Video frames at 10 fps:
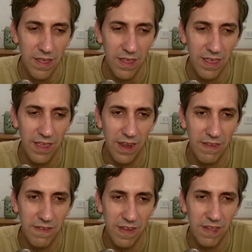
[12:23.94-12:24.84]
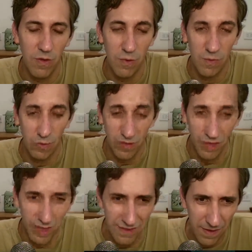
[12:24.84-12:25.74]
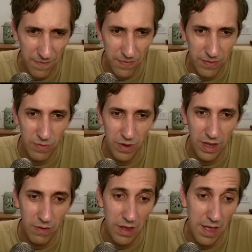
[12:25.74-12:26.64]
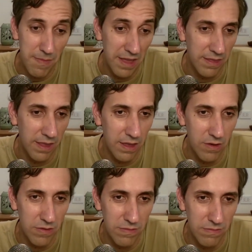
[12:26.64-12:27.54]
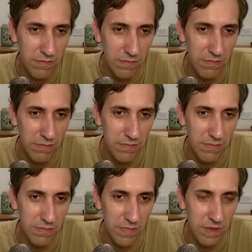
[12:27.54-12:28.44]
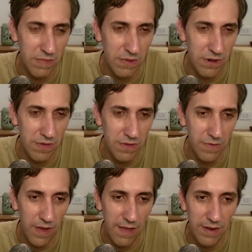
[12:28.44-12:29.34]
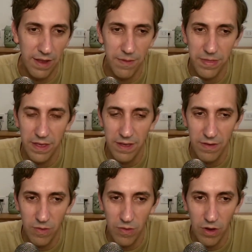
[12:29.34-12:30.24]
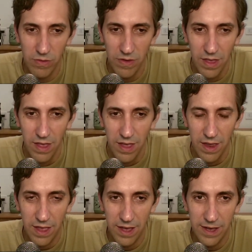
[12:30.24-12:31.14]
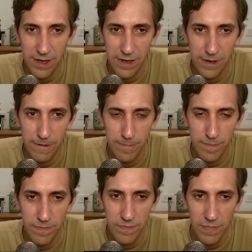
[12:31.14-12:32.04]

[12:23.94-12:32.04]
king h8. Rook takes f3. Well, I might take on d4 and survive and everything. Who knows? I'm